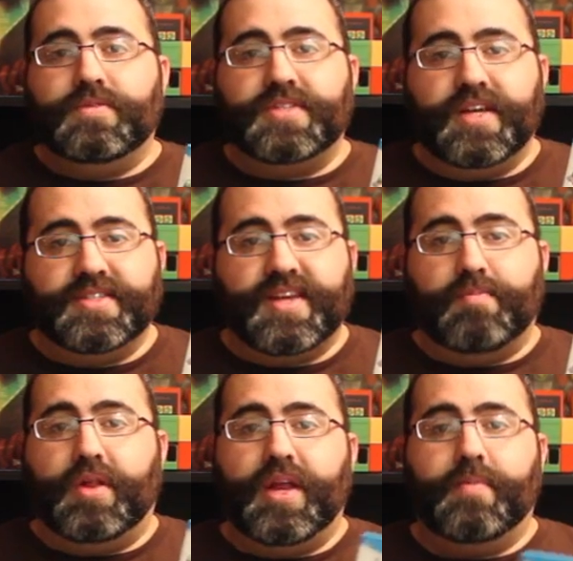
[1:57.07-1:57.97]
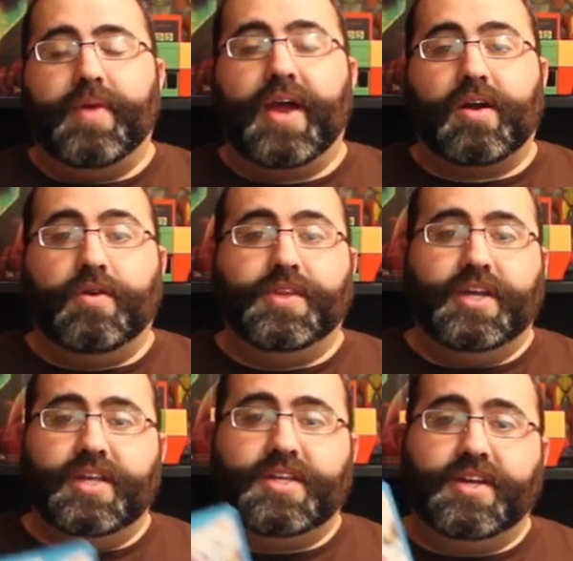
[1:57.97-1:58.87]
since I played it back on the
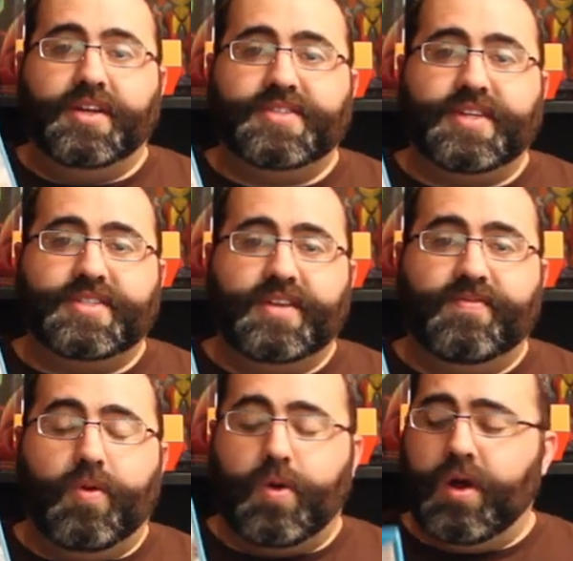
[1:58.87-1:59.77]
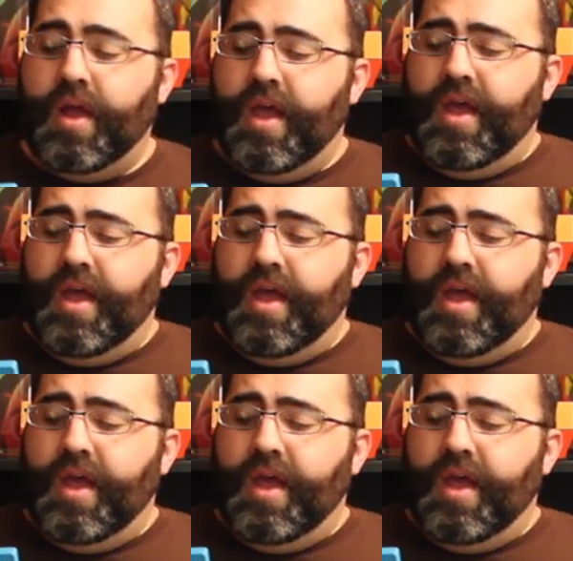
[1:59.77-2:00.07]
Nintendo 64.